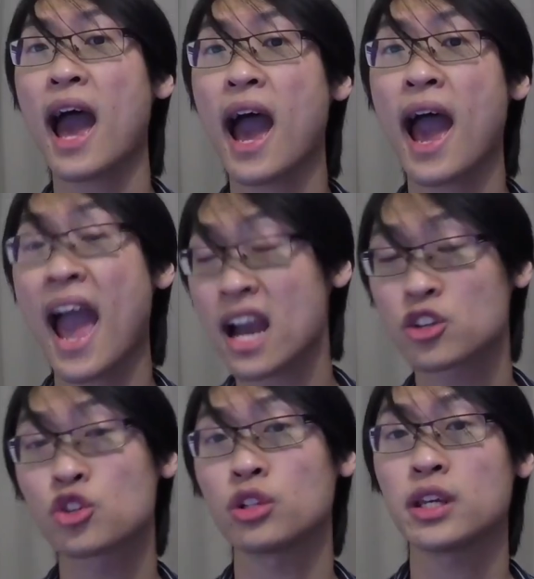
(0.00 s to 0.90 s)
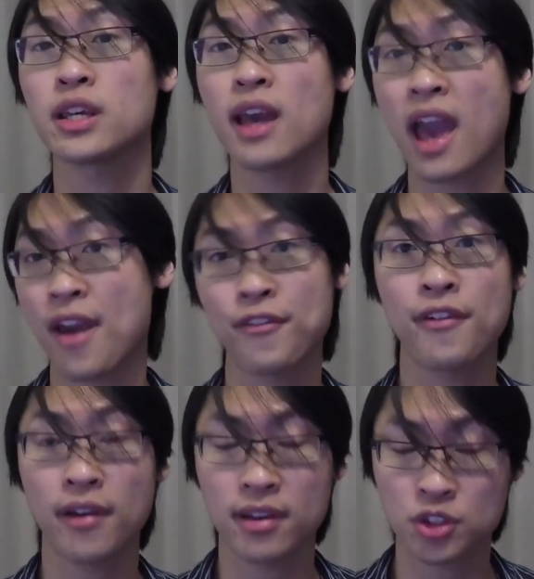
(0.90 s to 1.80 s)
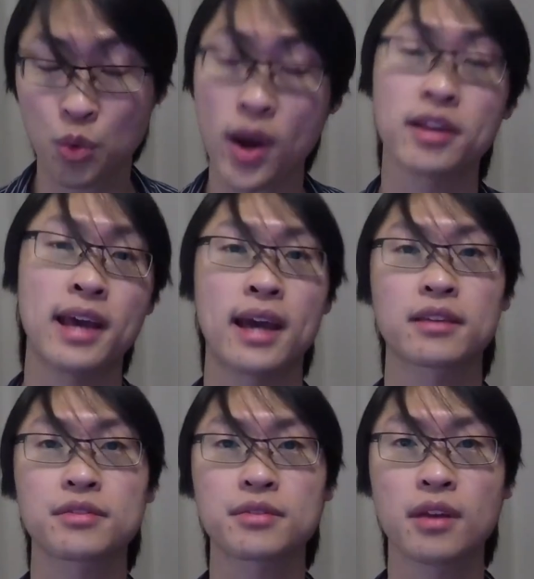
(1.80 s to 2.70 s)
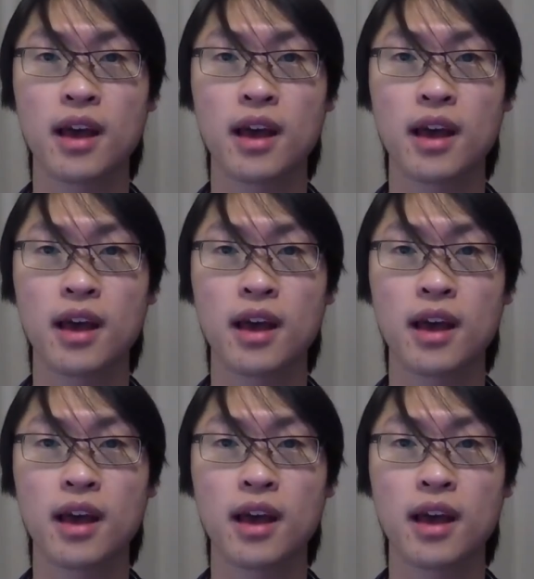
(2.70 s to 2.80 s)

actually f squared x.